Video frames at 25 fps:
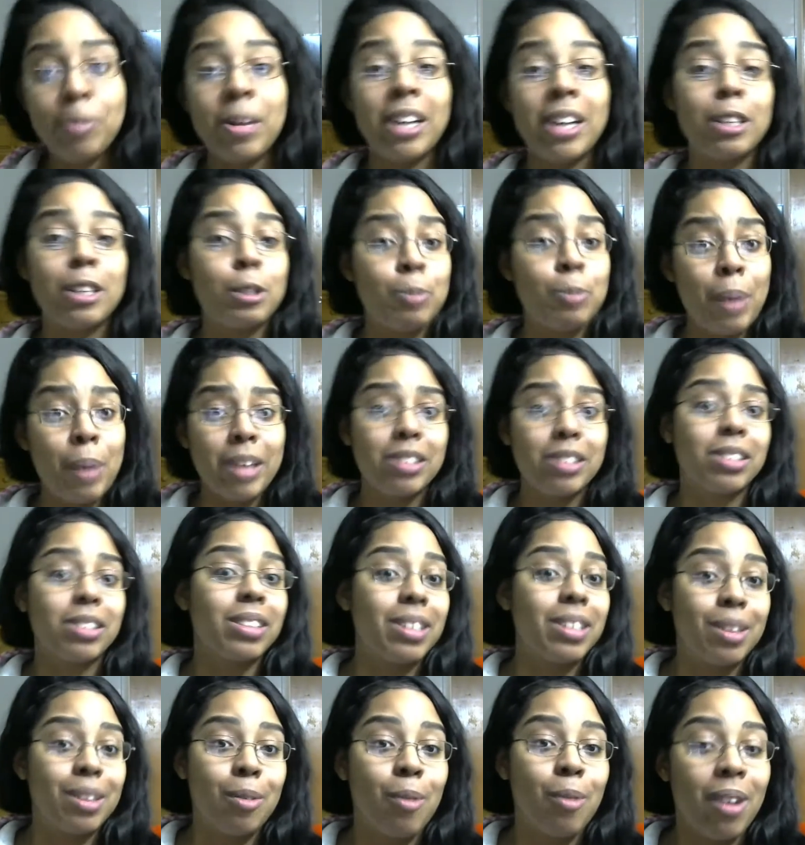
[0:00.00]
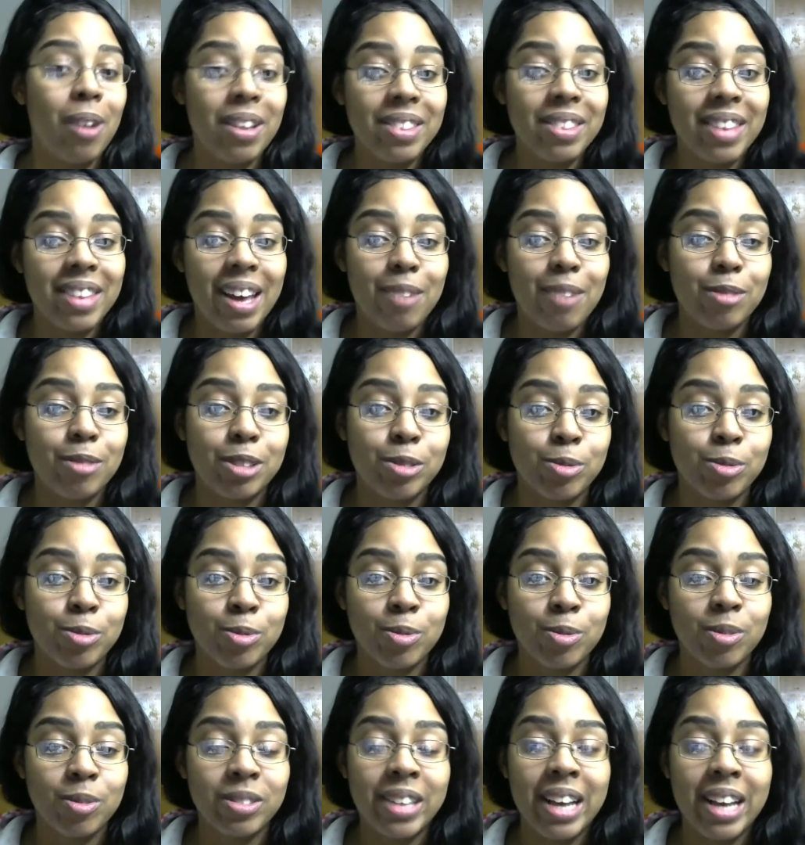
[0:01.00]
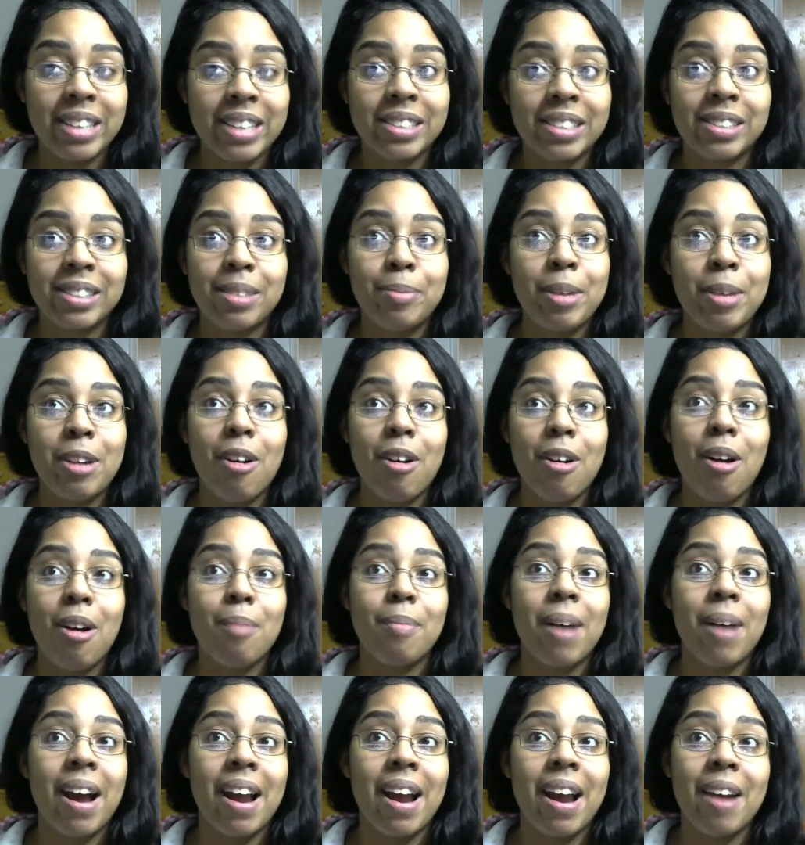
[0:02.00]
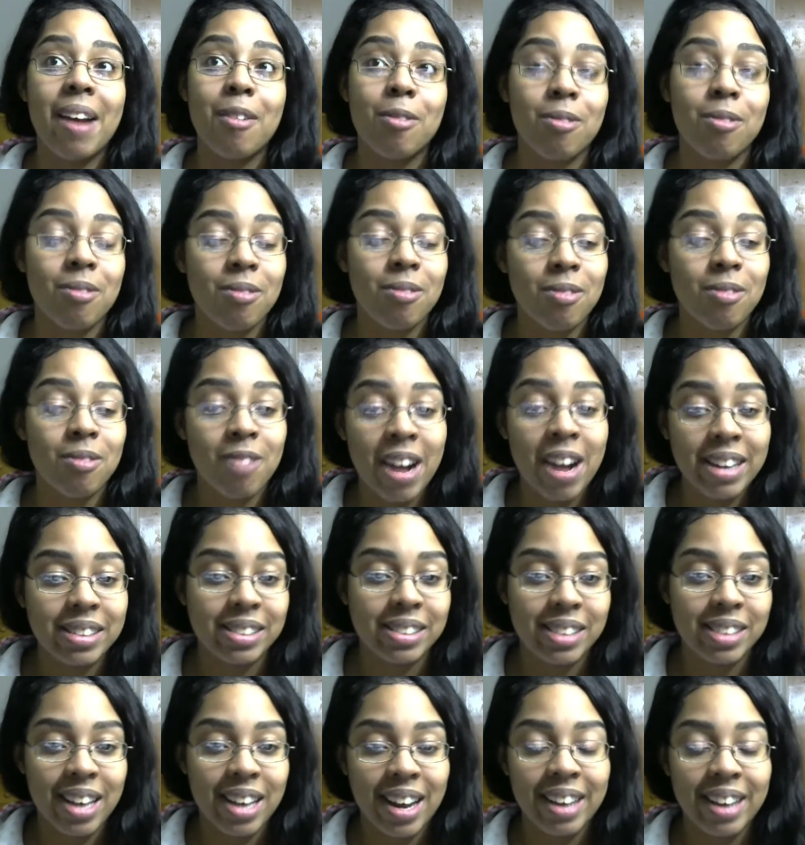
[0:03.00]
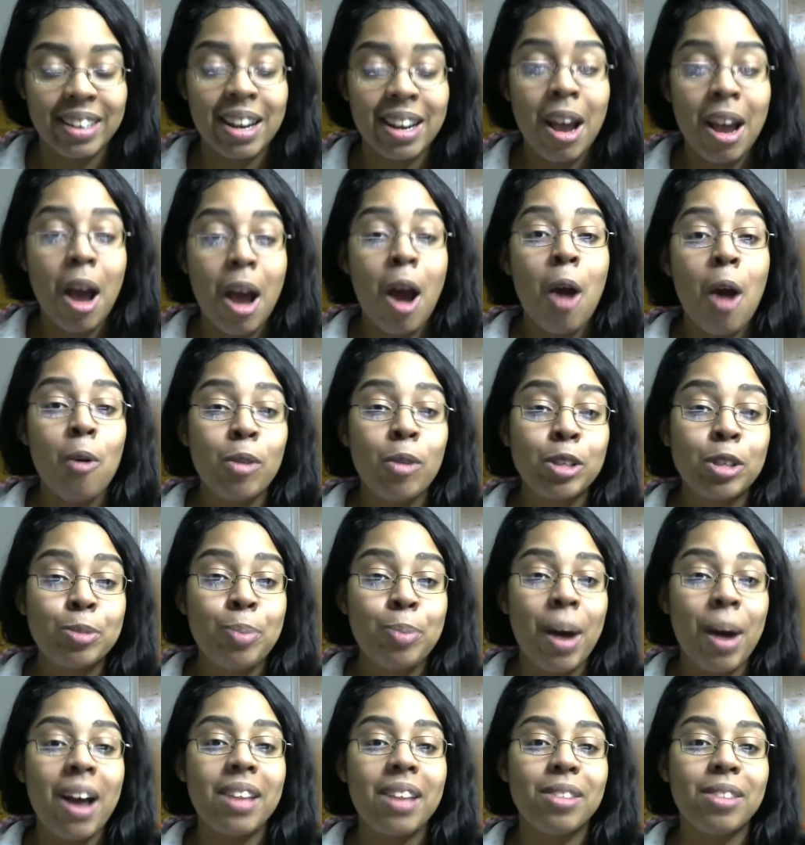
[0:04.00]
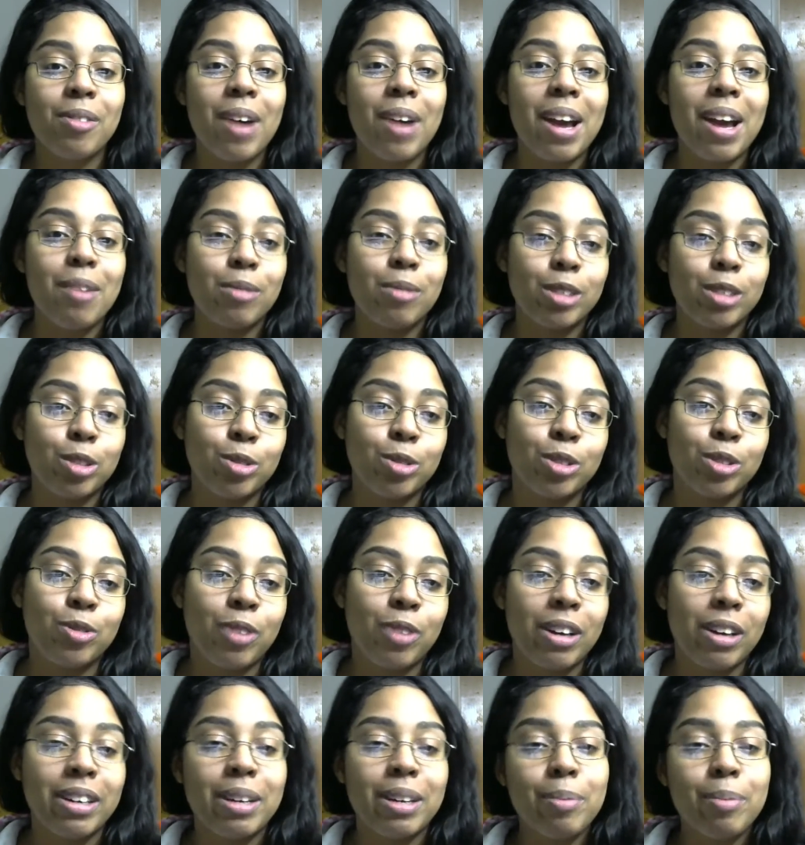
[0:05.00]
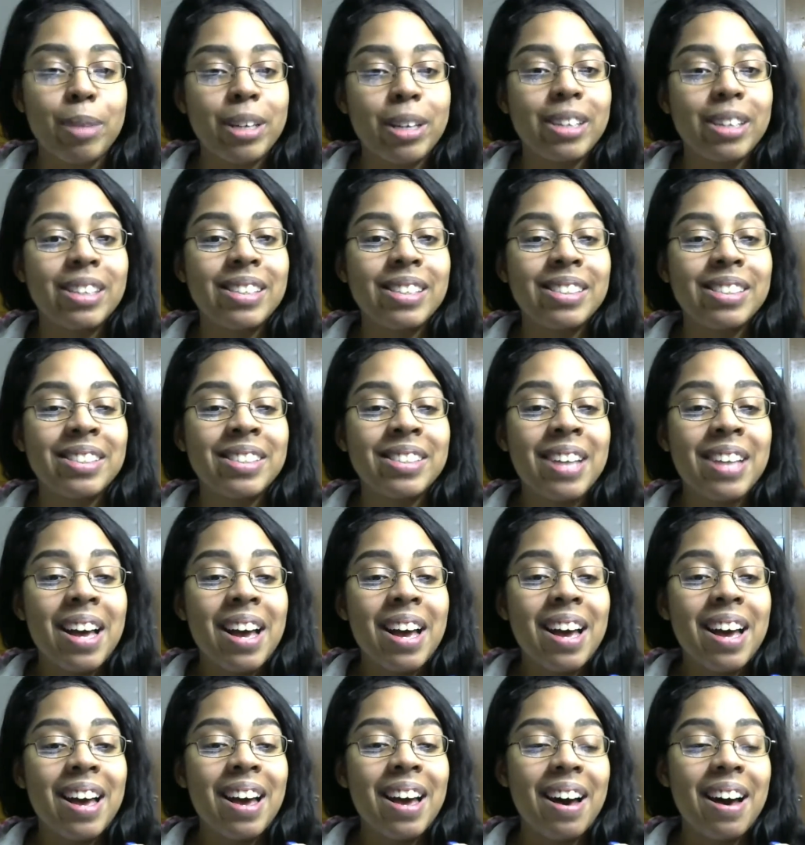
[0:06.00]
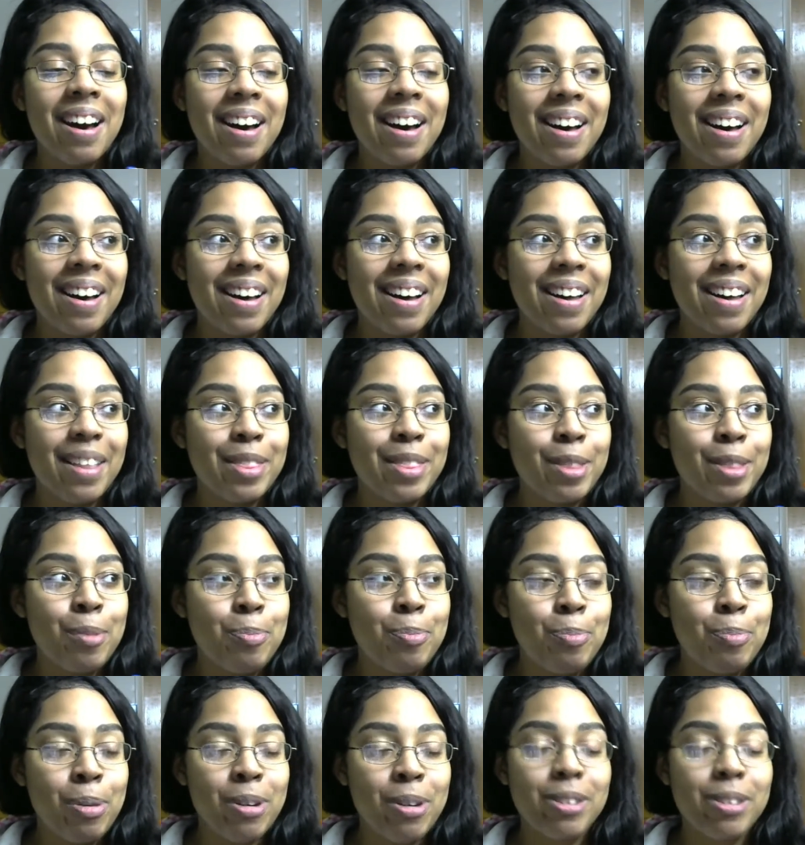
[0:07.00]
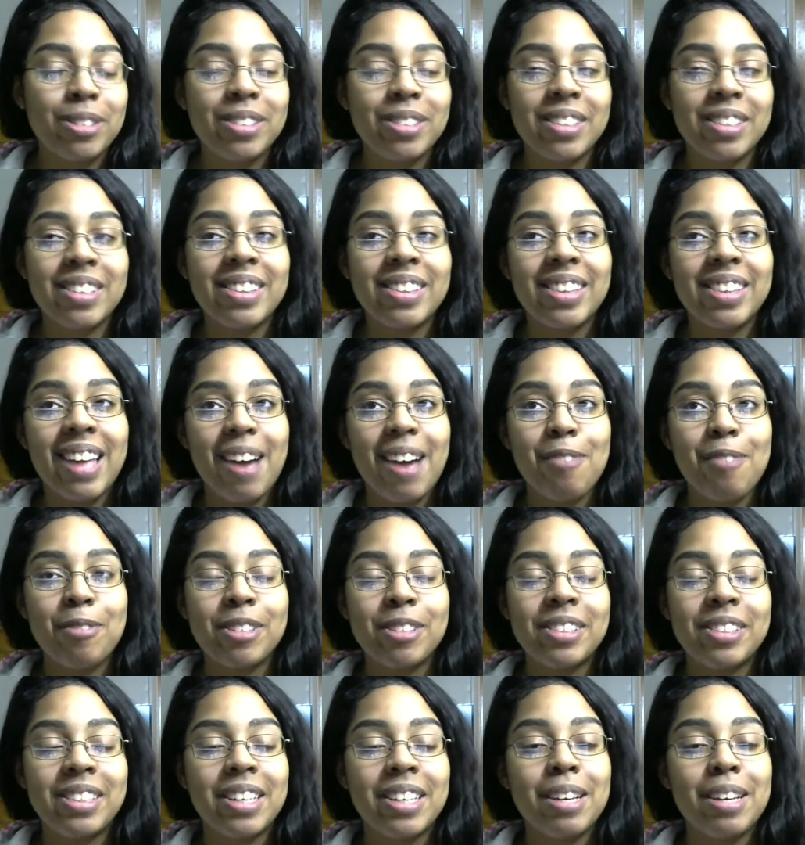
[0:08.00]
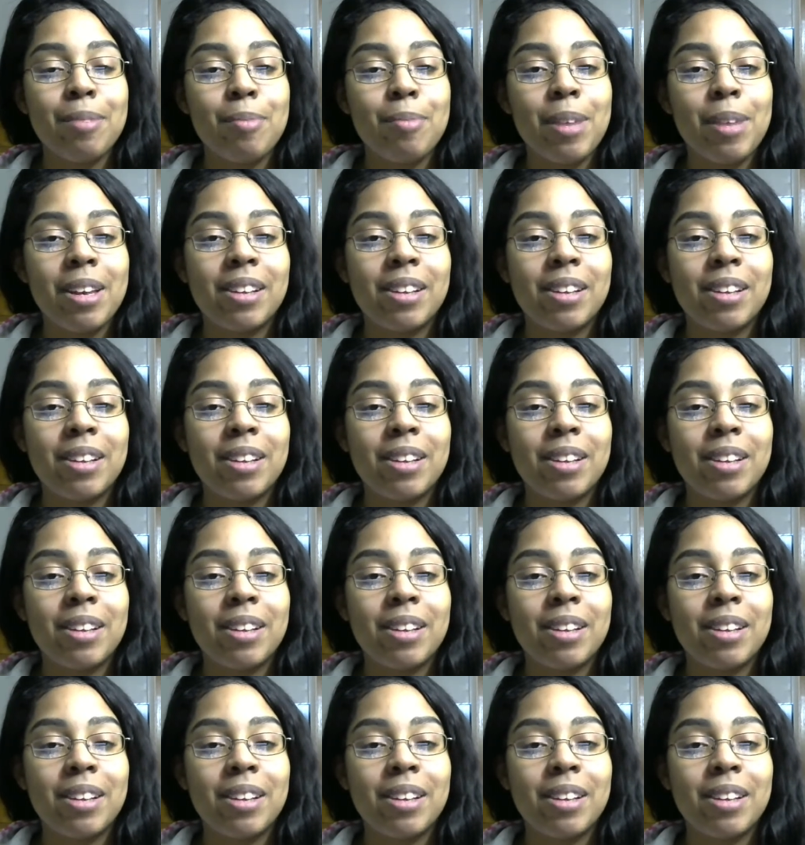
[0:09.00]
especially the one that was next to me on my right side, which, by the way, was funny because the person that was sitting